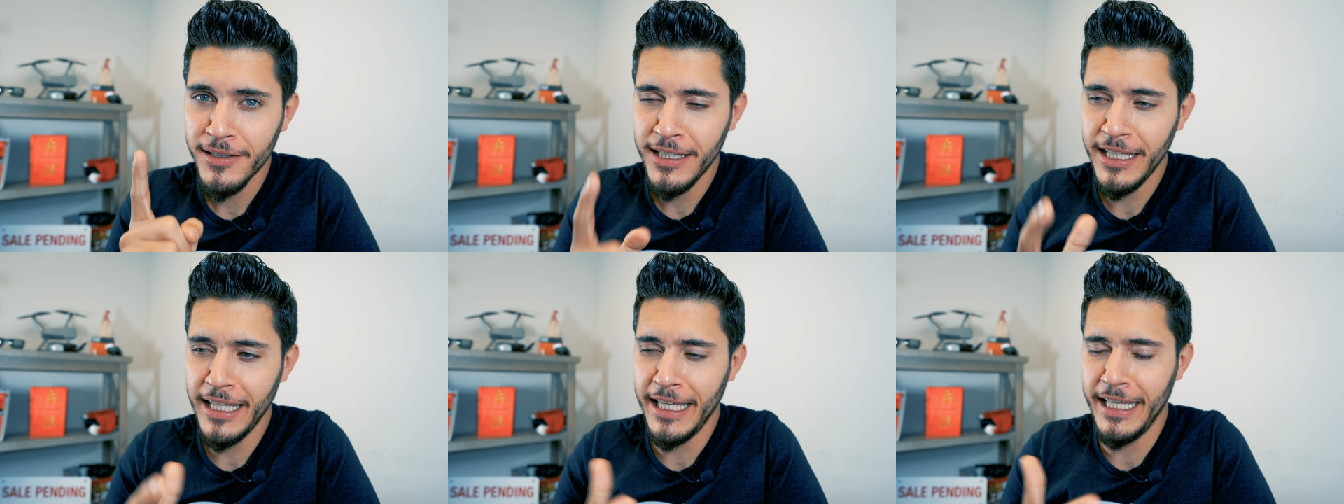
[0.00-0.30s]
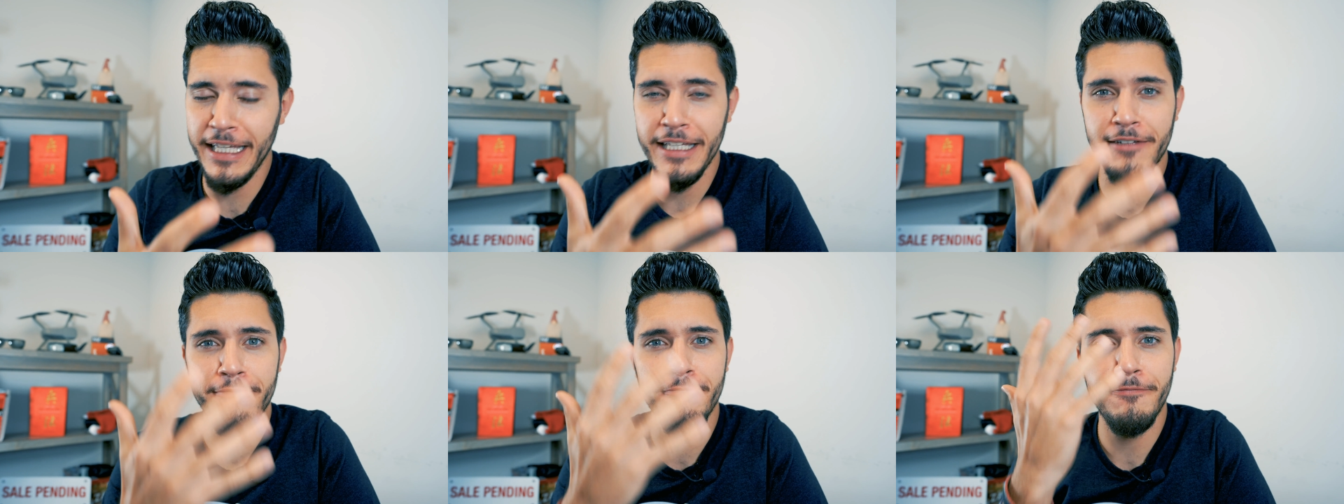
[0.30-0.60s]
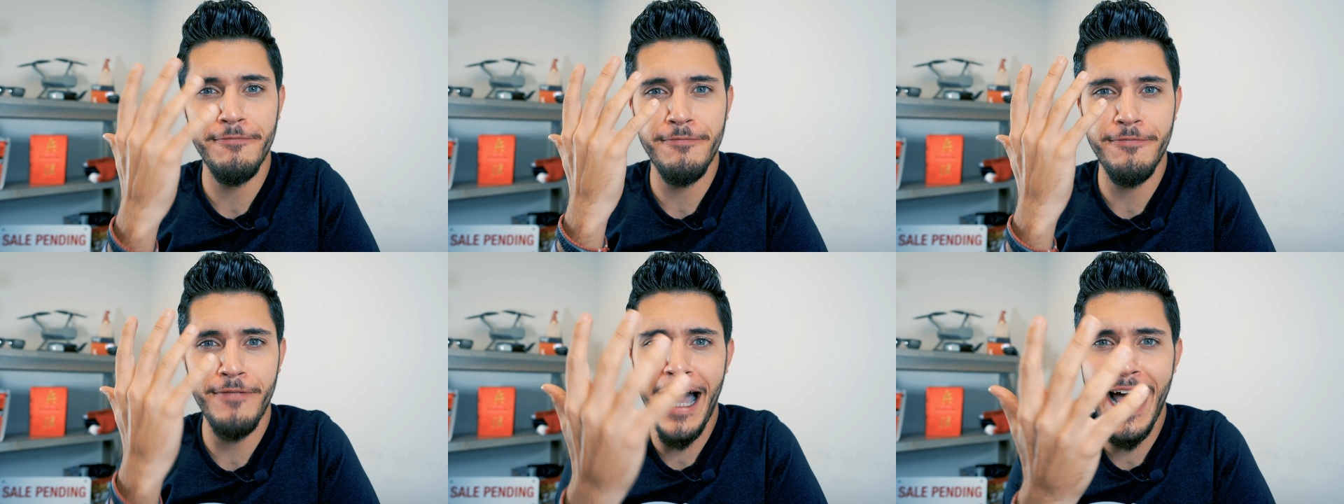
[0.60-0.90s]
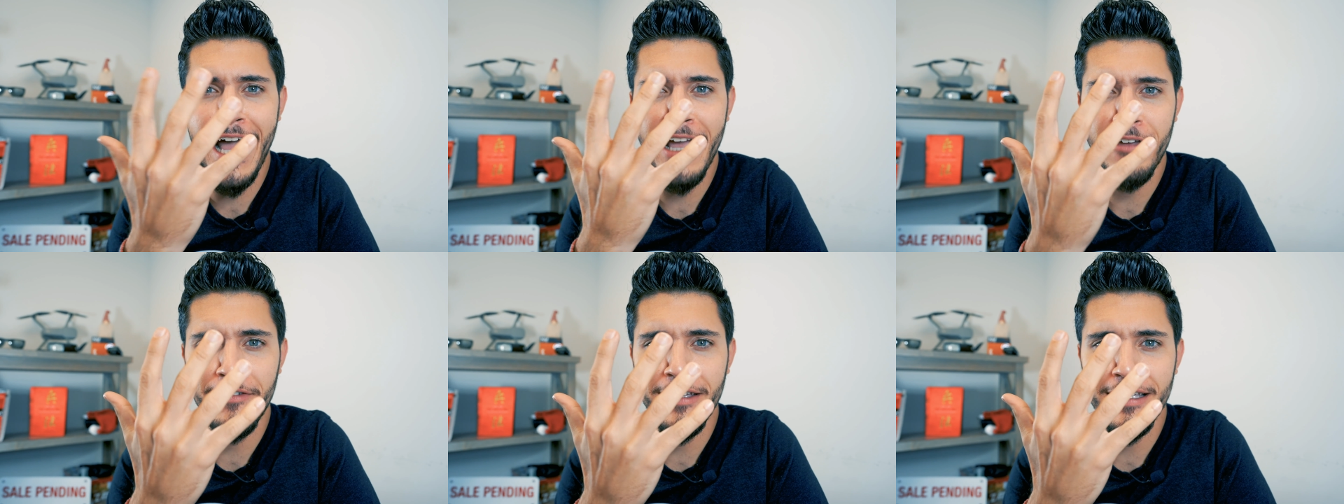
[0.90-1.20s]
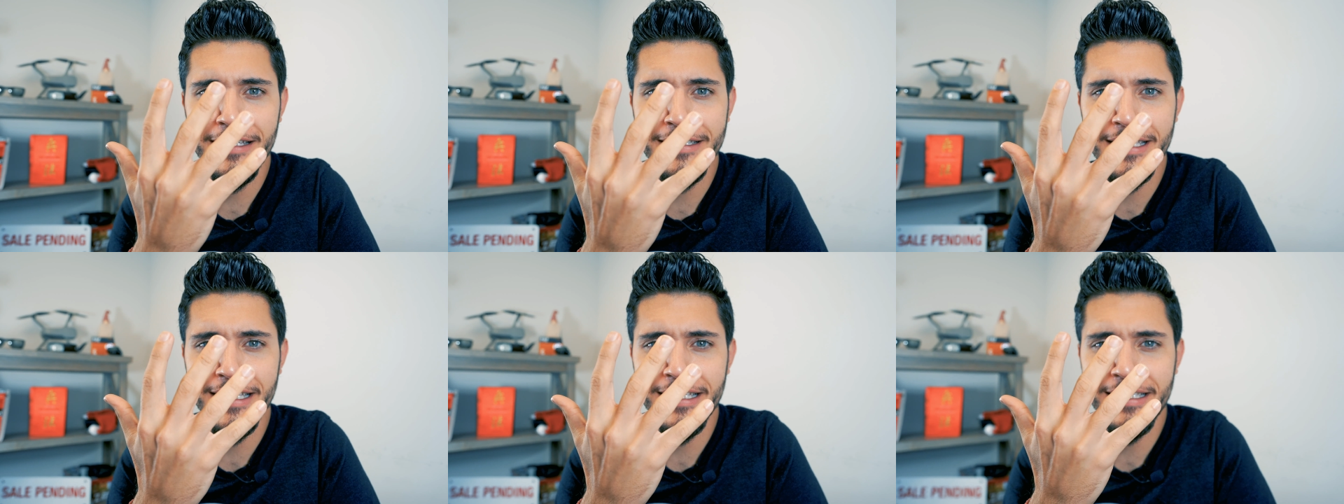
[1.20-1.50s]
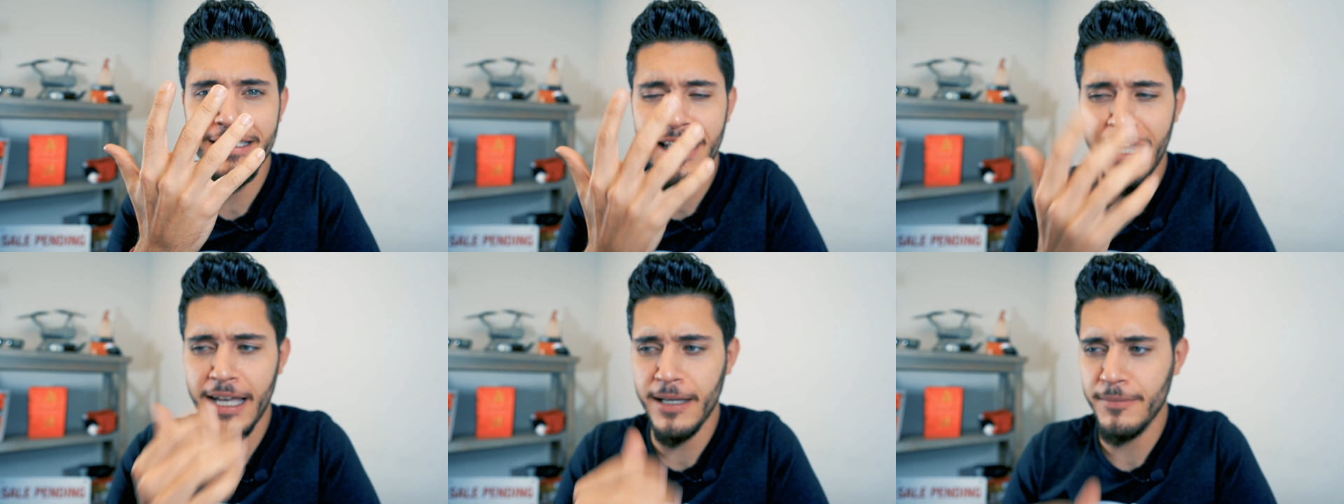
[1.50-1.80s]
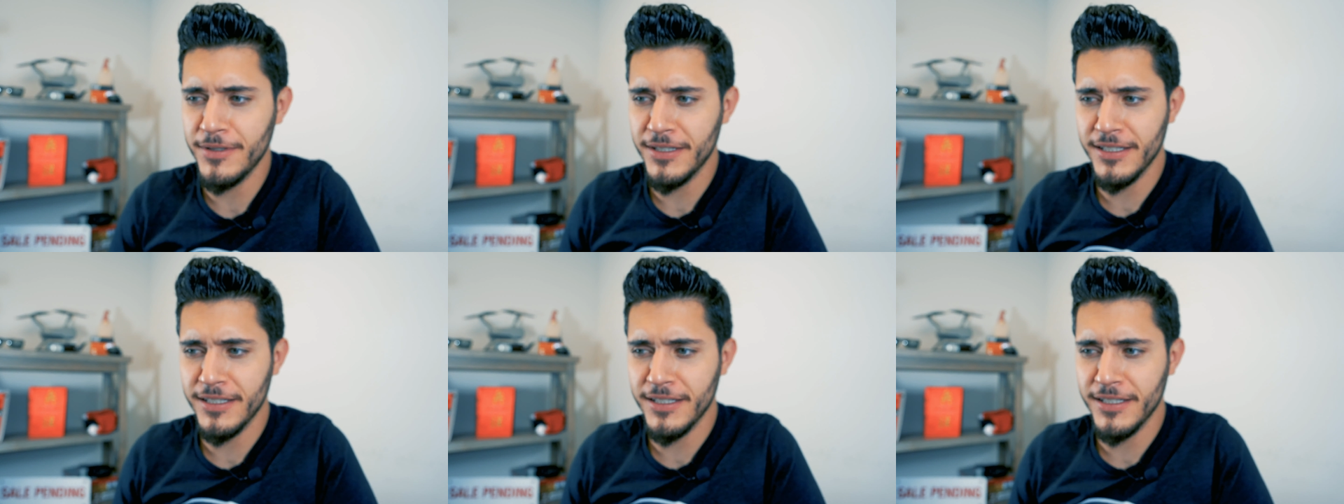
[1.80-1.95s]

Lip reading: in 5 easy steps.